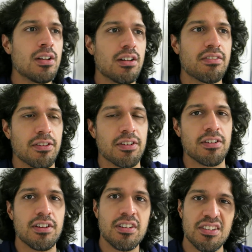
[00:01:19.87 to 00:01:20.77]
so that you
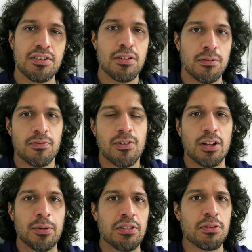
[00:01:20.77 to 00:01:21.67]
don't fall
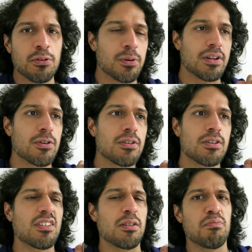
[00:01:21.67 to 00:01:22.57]
all the way through or whatever
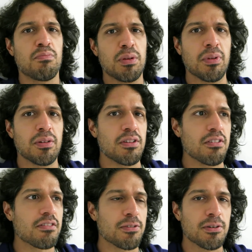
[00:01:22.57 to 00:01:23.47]
that people
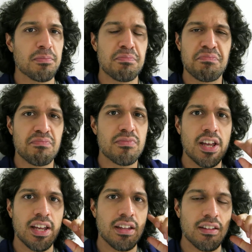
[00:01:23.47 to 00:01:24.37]
use for
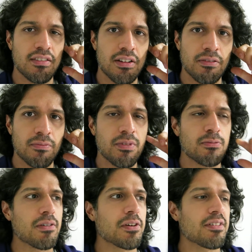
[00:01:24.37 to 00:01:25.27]
taking things on
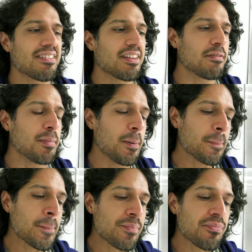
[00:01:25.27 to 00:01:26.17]
rivers and stuff. But
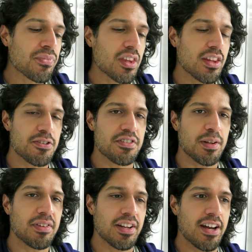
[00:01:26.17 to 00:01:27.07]
they were just
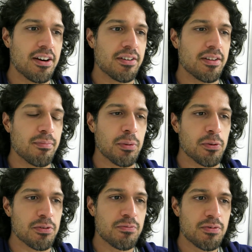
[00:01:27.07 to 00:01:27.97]
upside down and people
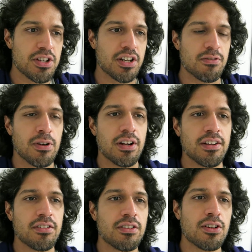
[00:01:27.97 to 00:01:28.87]
were trying to run
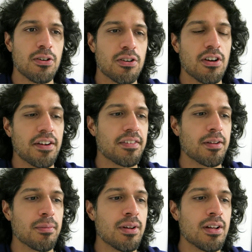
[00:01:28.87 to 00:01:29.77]
and go across
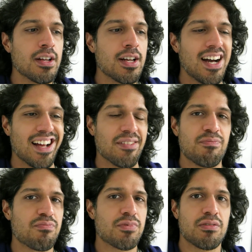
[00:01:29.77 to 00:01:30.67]
them. I
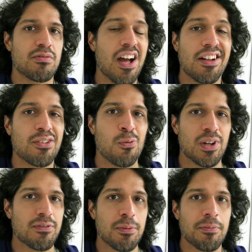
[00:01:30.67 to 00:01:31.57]
got to
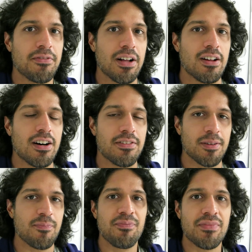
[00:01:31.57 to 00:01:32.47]
one of them and fell off. I
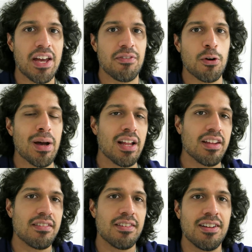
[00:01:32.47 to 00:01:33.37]
have no
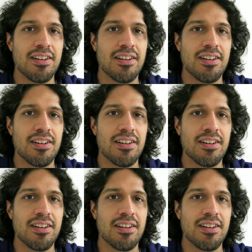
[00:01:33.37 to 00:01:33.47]
balance.